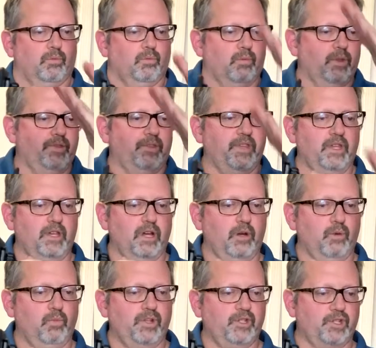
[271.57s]
with the
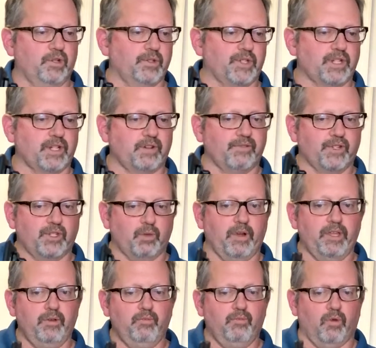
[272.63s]
windshield surface the
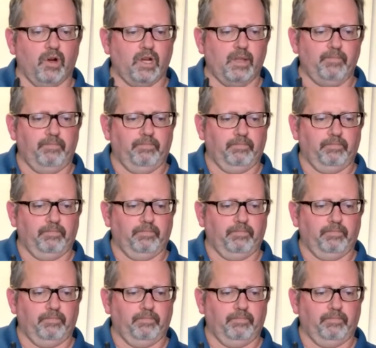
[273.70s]
way you want.